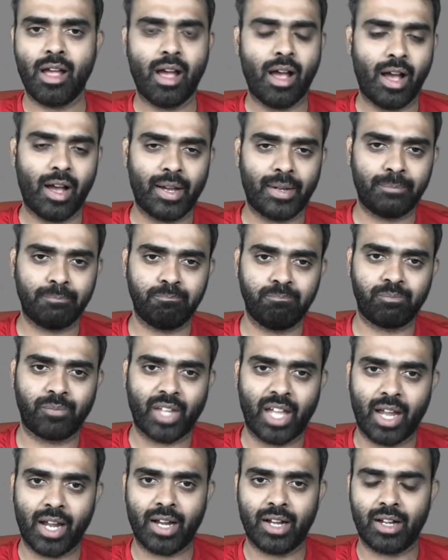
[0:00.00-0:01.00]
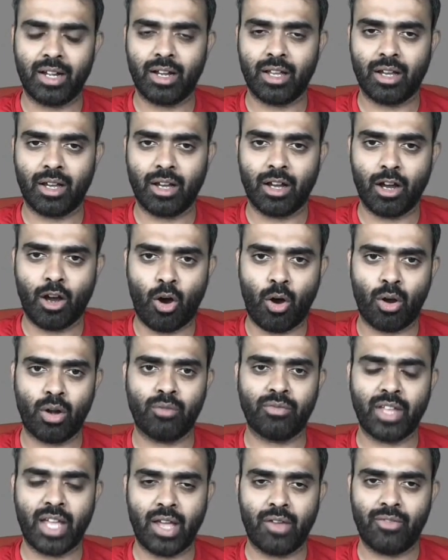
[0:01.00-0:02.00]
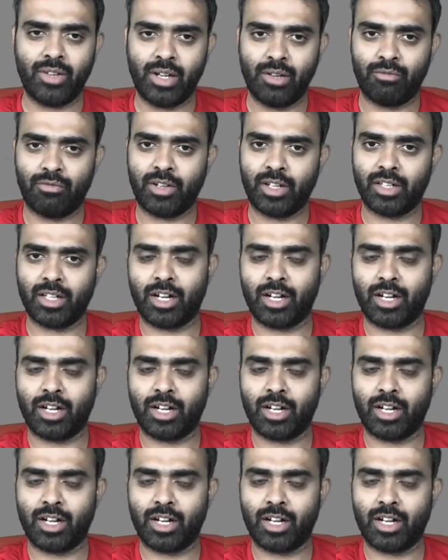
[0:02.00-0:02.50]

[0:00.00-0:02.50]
and all of the heavy lifting